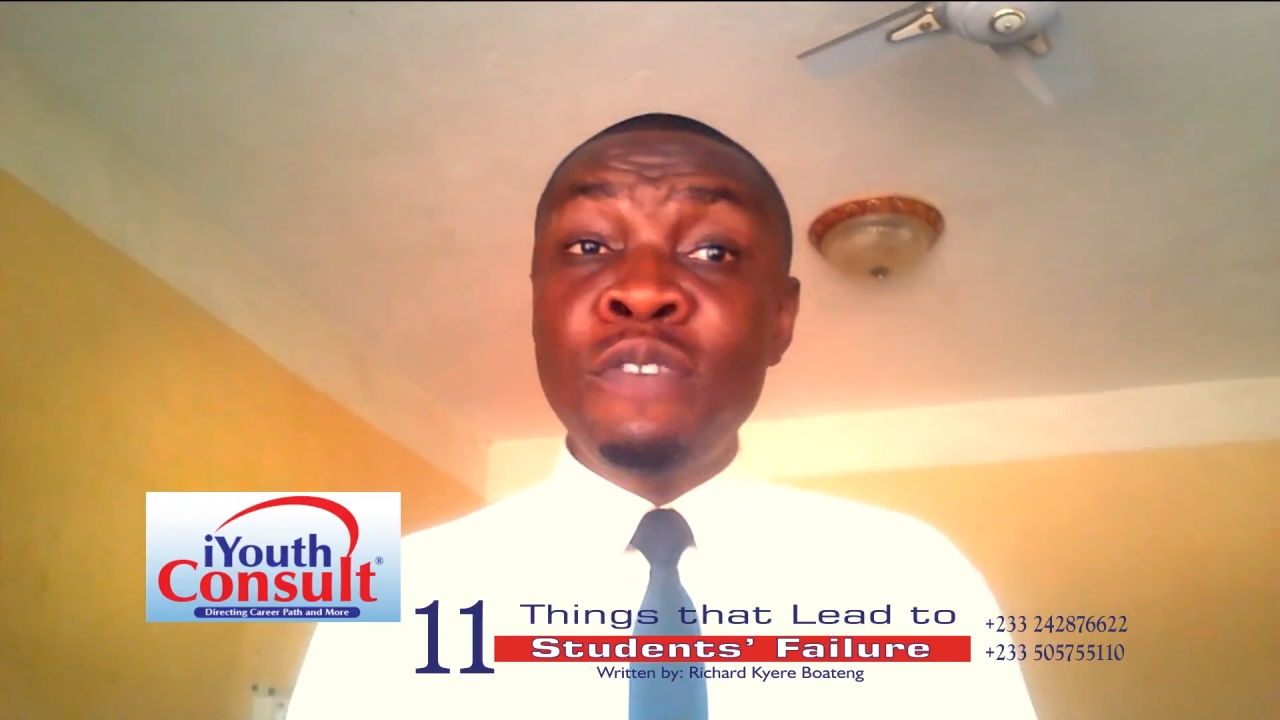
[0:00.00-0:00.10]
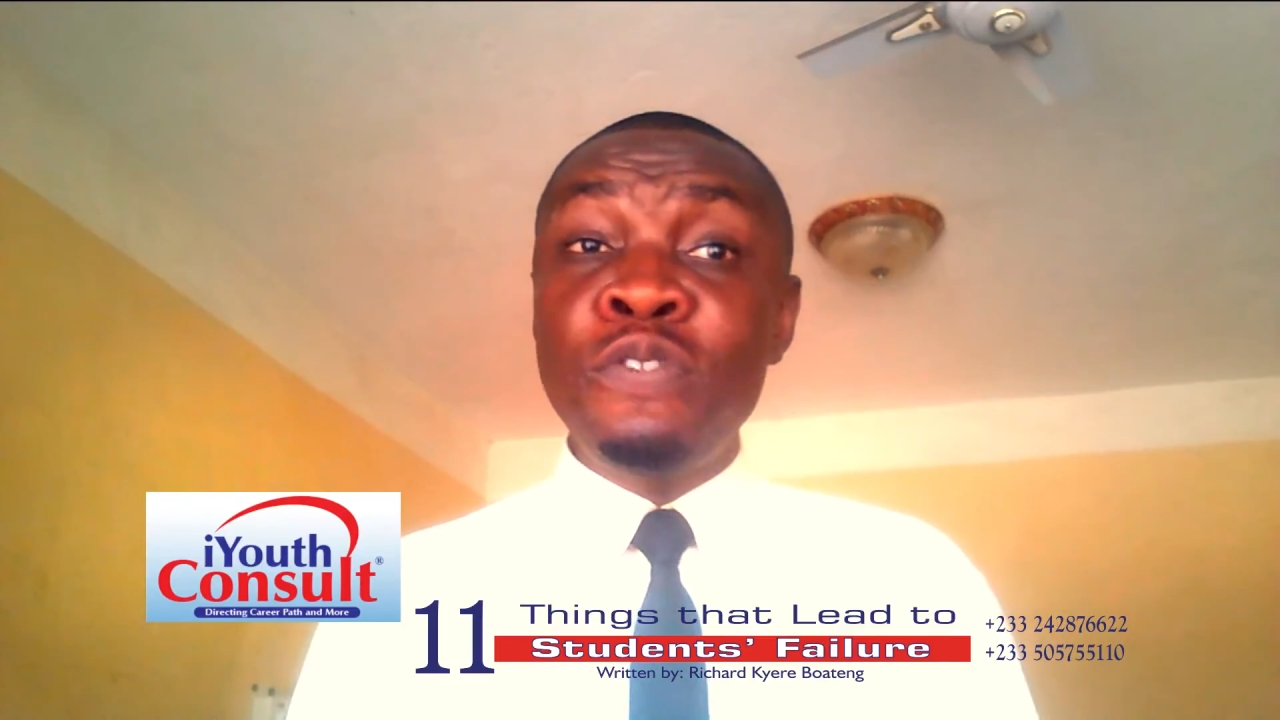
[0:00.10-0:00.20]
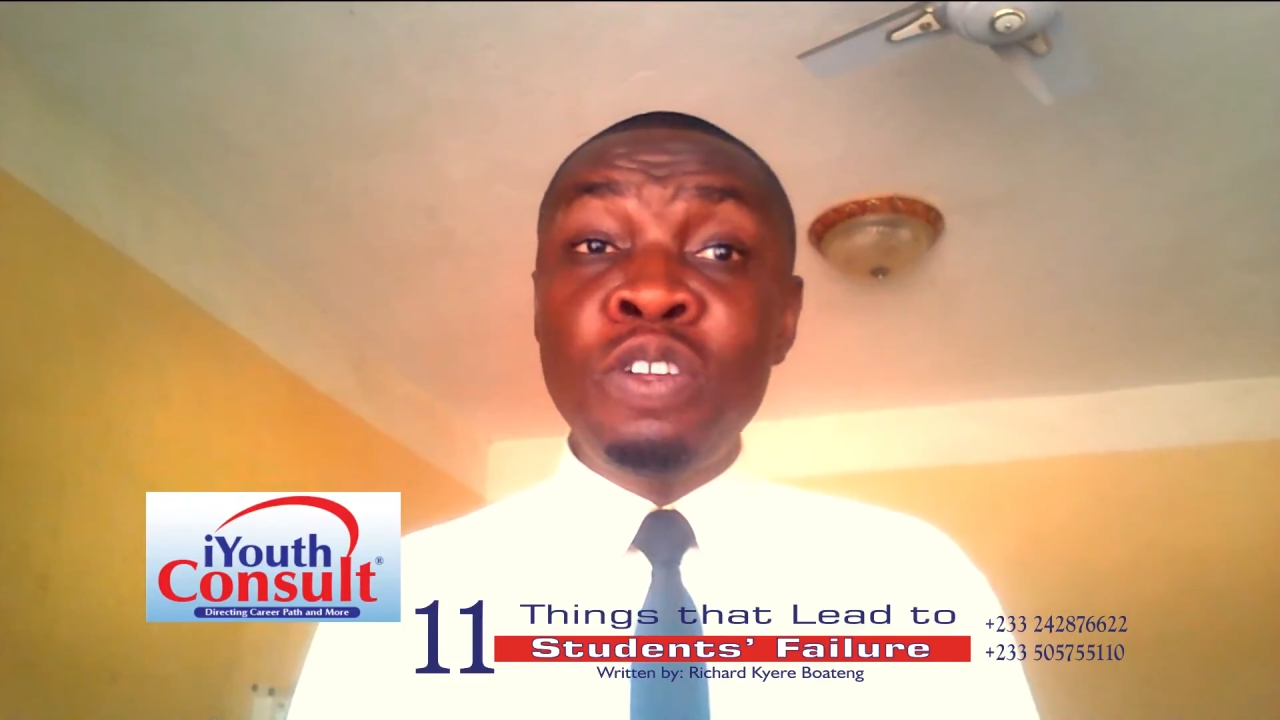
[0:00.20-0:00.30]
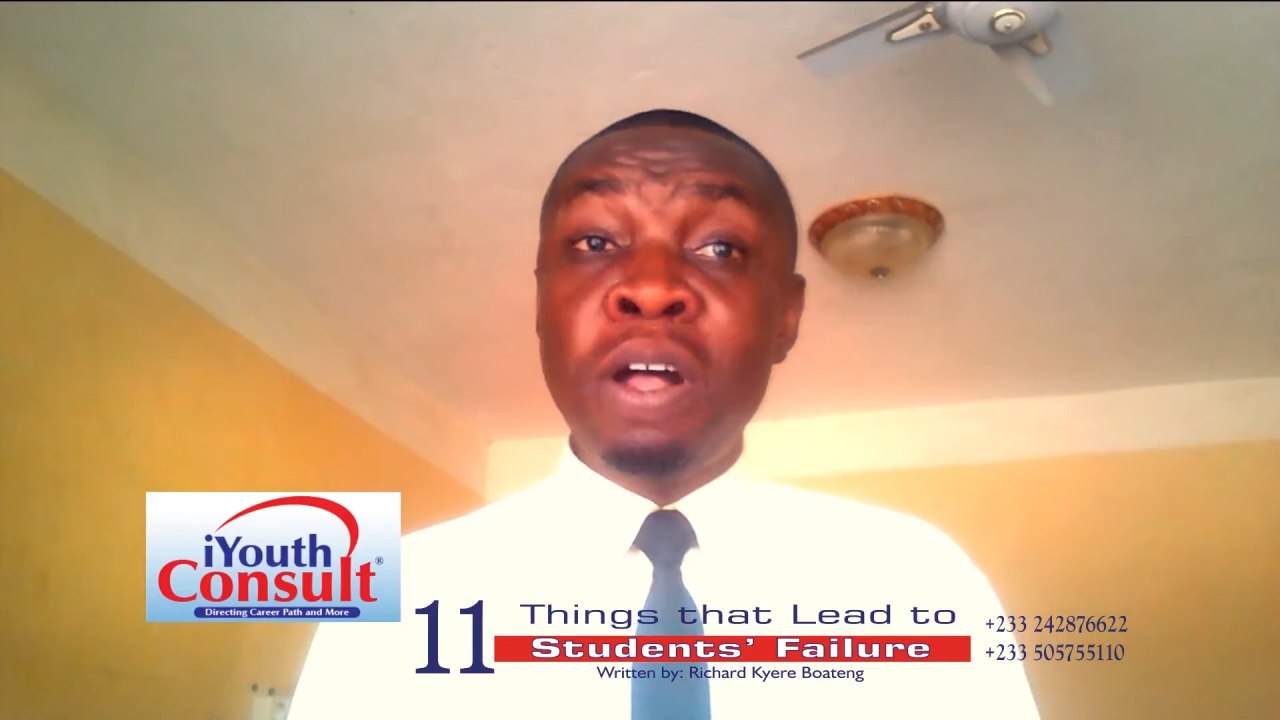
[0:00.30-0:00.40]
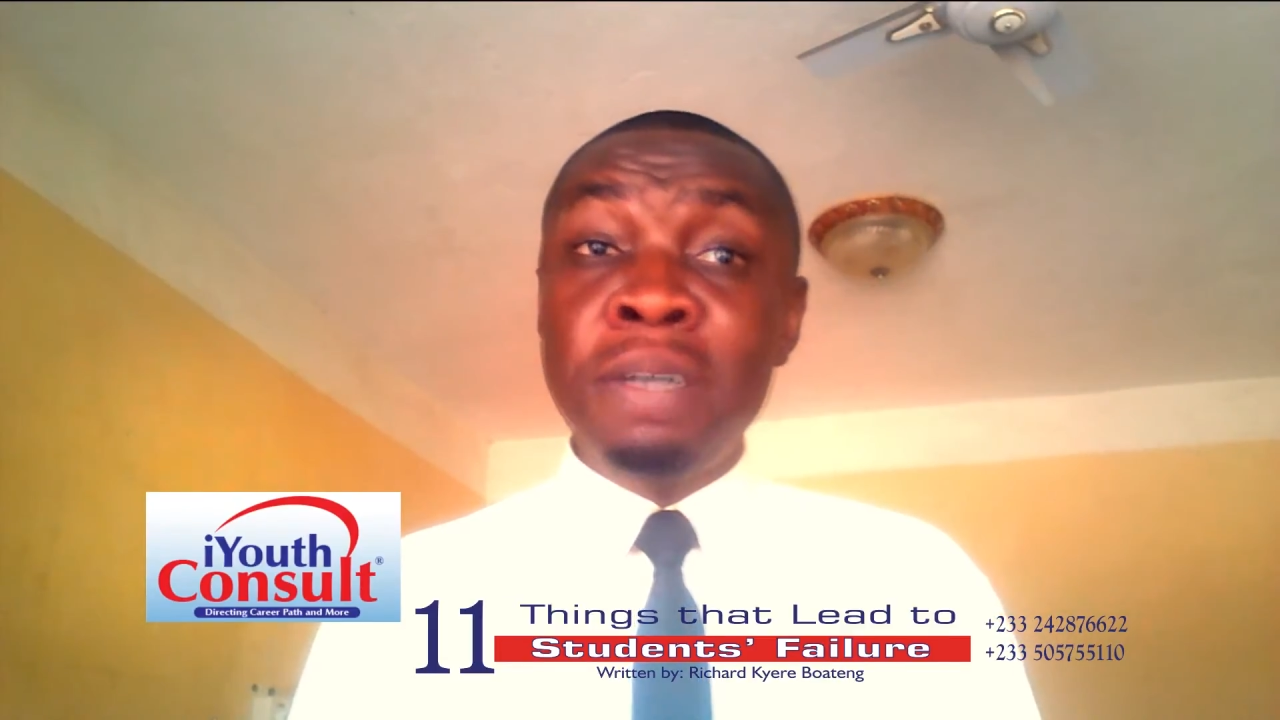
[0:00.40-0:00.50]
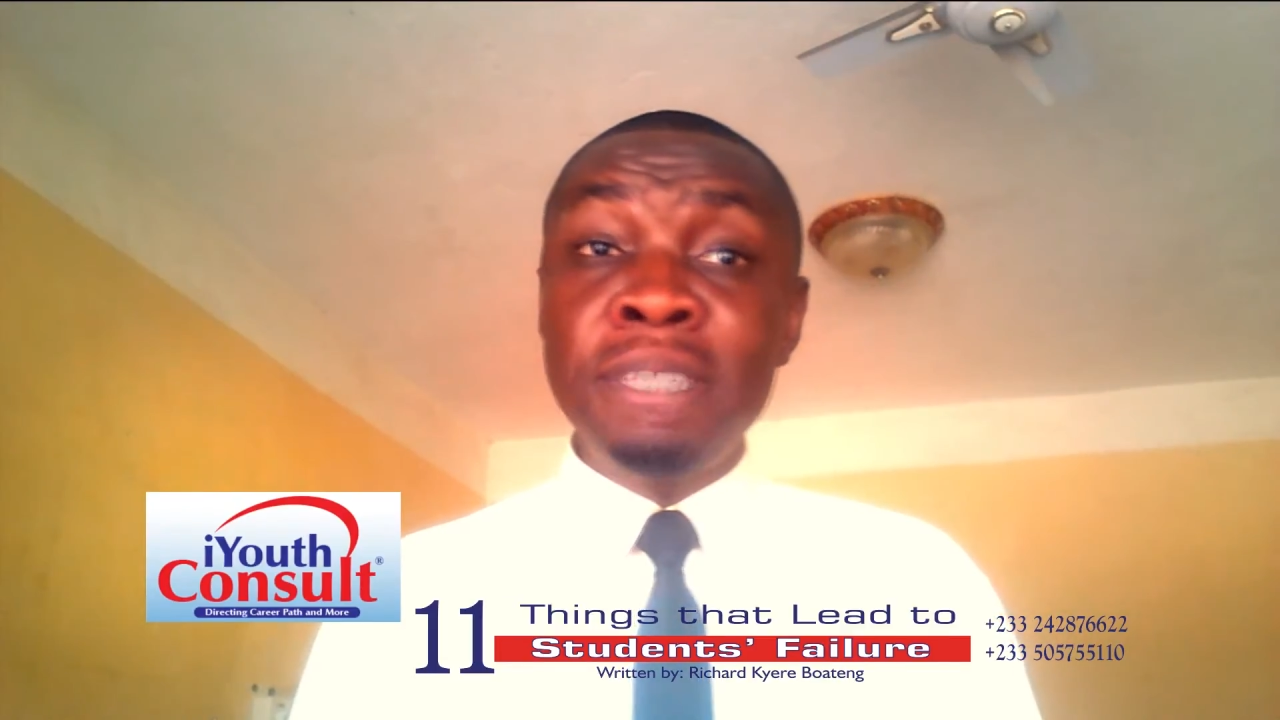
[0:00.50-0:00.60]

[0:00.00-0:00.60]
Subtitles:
homes